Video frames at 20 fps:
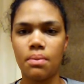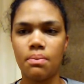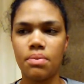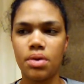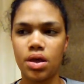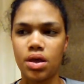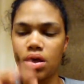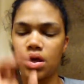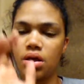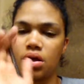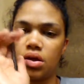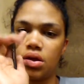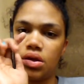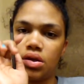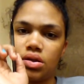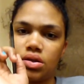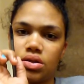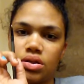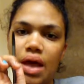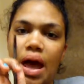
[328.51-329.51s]

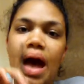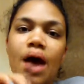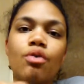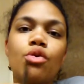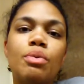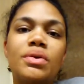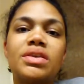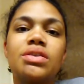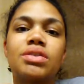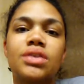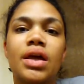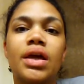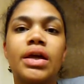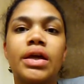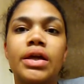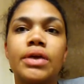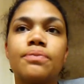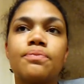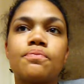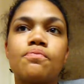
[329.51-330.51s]
because I will be
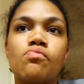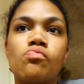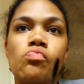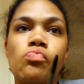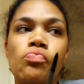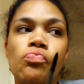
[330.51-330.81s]
singing